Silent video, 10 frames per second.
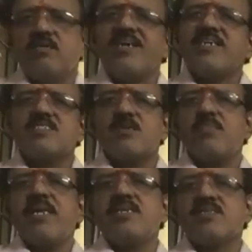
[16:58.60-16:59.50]
What is the
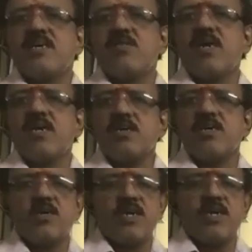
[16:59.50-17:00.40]
meaning, sir? What you are
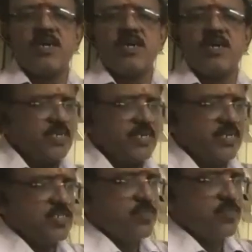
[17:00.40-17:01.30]
drawing? It
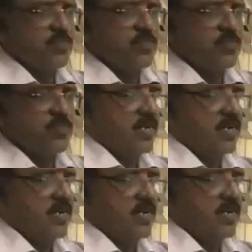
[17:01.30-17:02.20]
is between
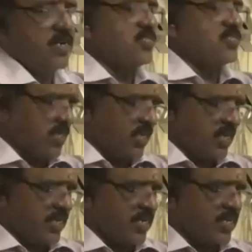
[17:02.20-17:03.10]
energy
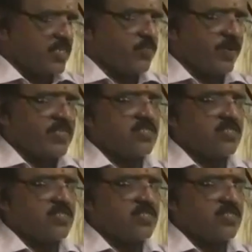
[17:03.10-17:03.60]
and display.